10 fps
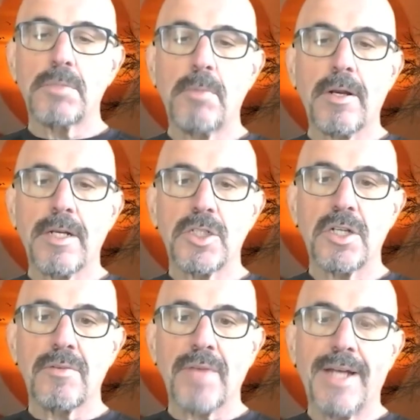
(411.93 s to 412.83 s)
market share
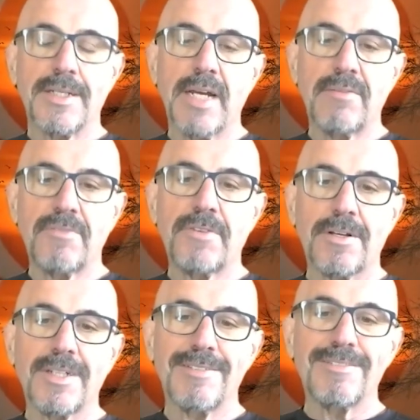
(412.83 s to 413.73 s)
of that to have a
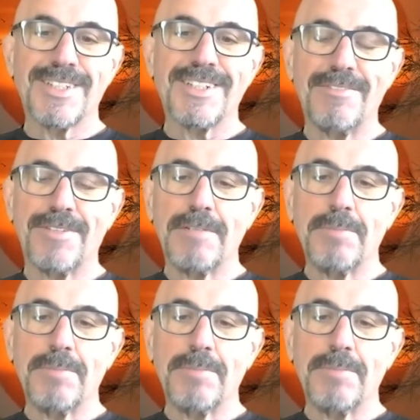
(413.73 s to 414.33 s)
fairly significant